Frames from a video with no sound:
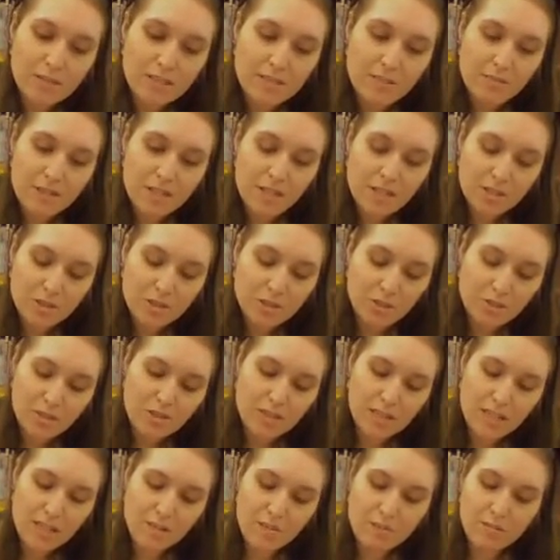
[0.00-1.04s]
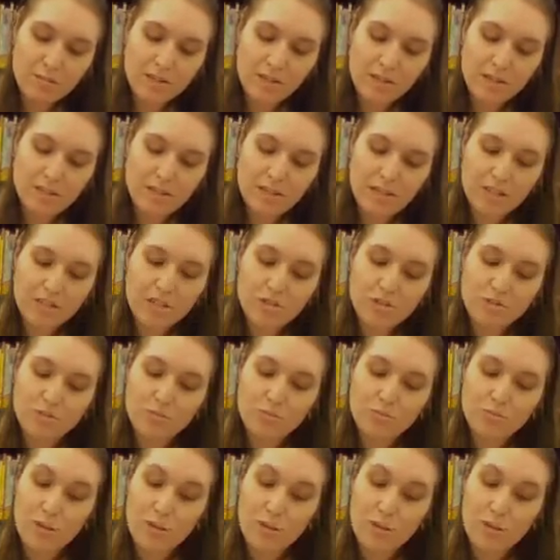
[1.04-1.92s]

to make sure that we are not too